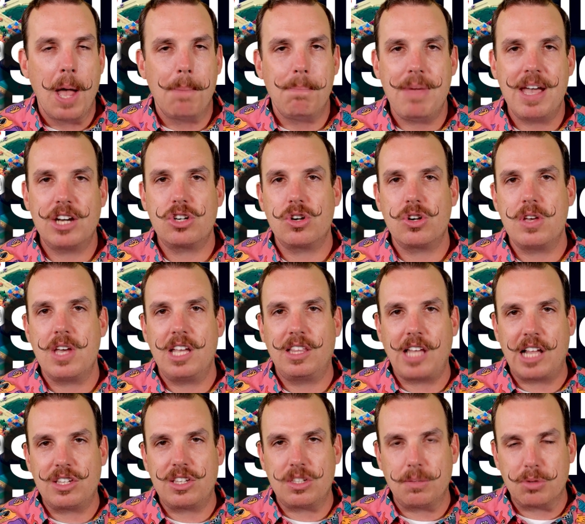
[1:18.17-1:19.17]
make sure you hit
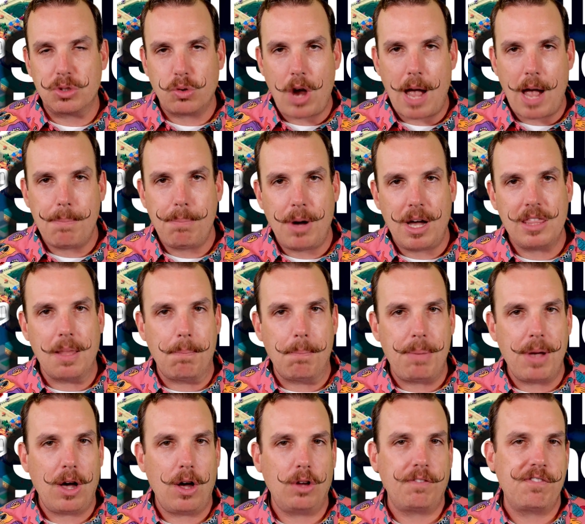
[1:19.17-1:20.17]
that subscribe button, the
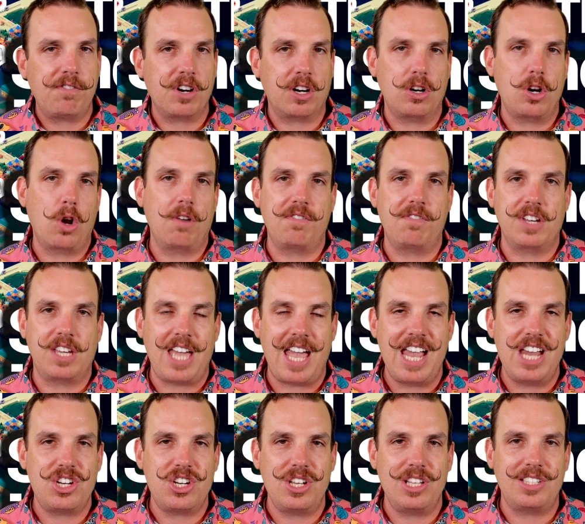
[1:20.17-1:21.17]
bell for
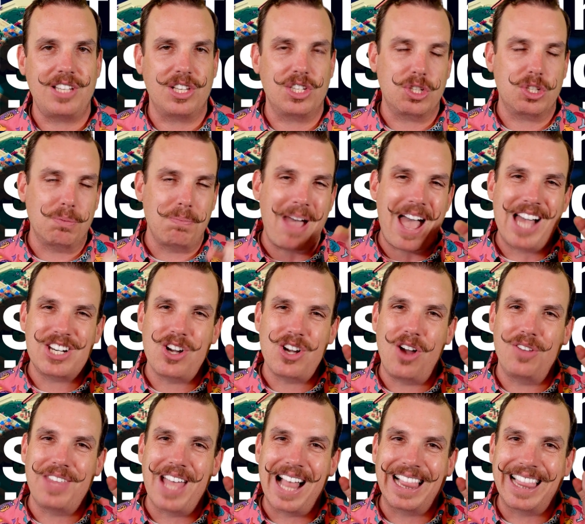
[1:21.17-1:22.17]
notifications, and smash
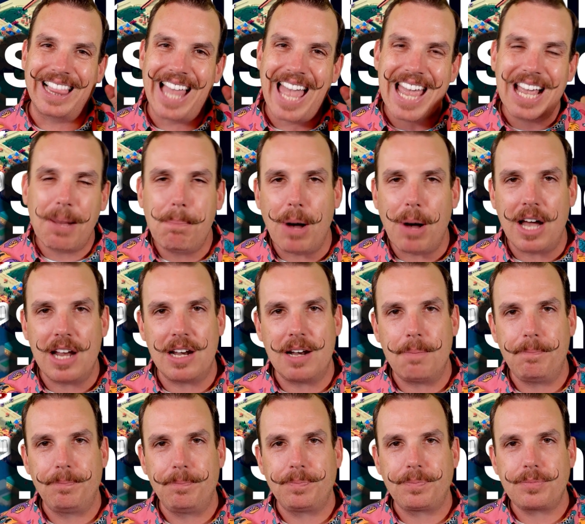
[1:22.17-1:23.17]
on that like button.